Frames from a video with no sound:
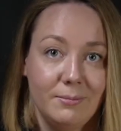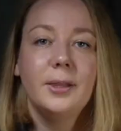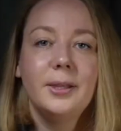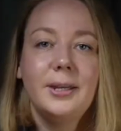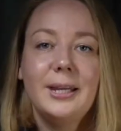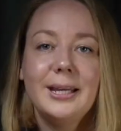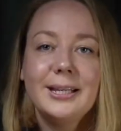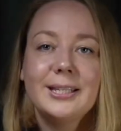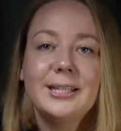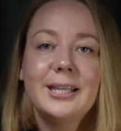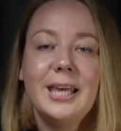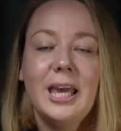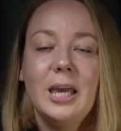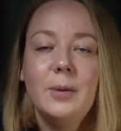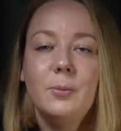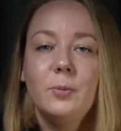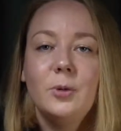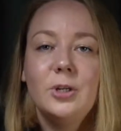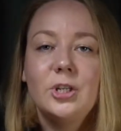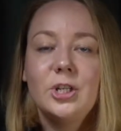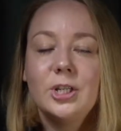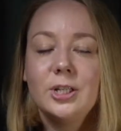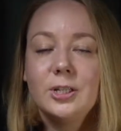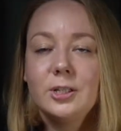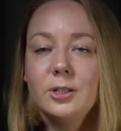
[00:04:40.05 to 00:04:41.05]
The next game,
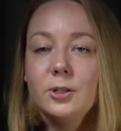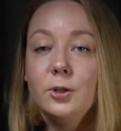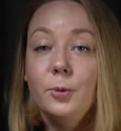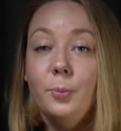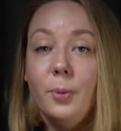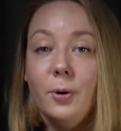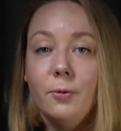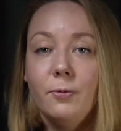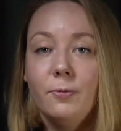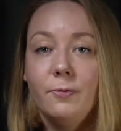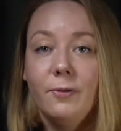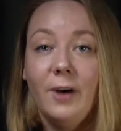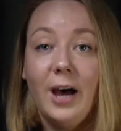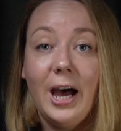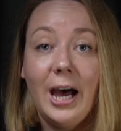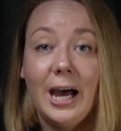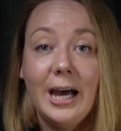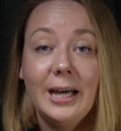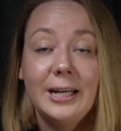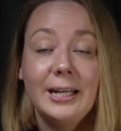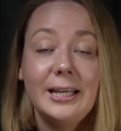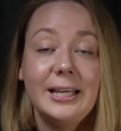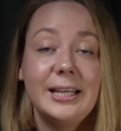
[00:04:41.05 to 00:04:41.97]
which is super fun,